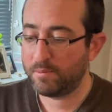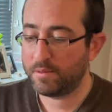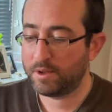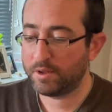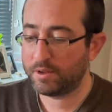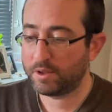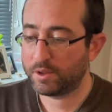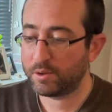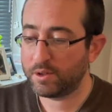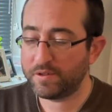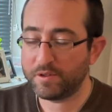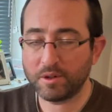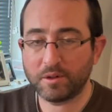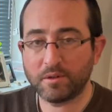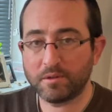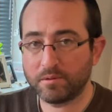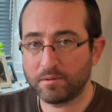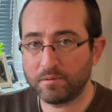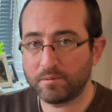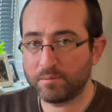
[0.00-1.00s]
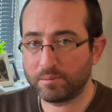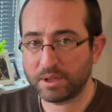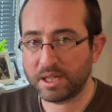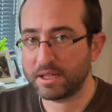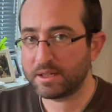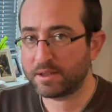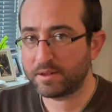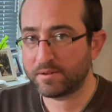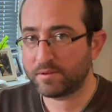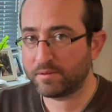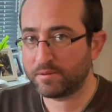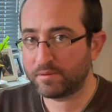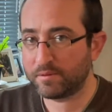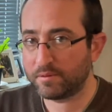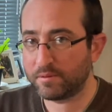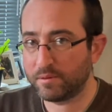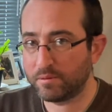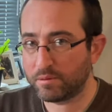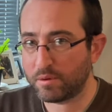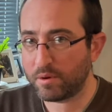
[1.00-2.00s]
So if you plan to
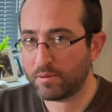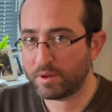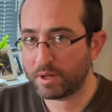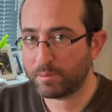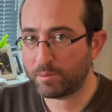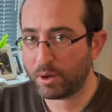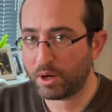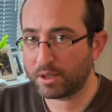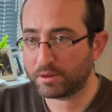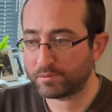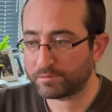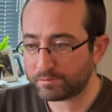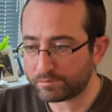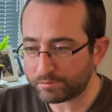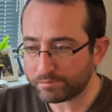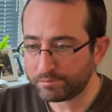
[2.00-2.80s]
grow in a pot,